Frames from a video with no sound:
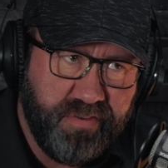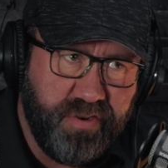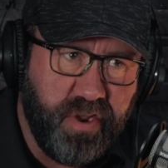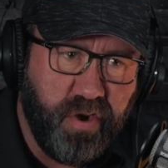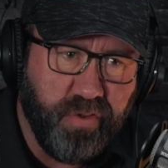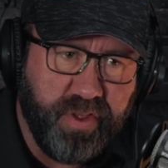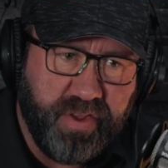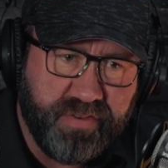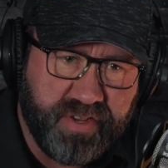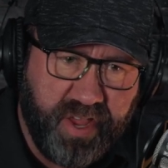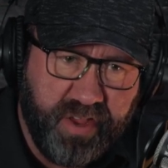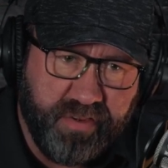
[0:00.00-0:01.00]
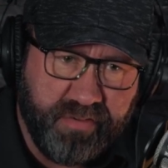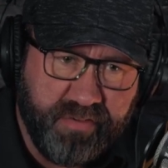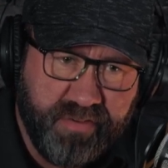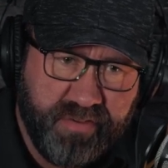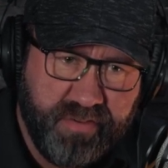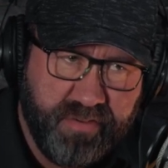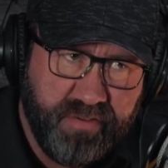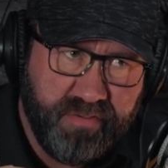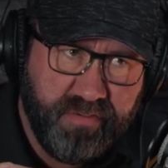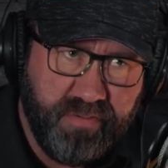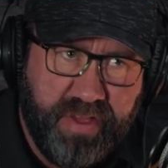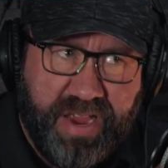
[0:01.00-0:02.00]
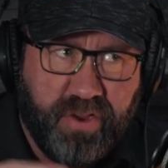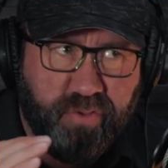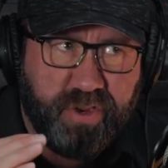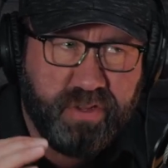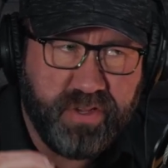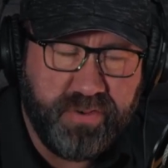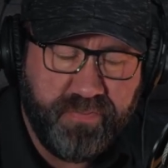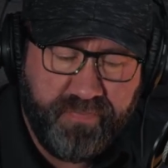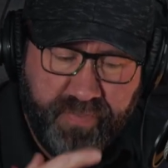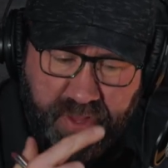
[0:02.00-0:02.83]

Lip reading: know that have scaled that quickly,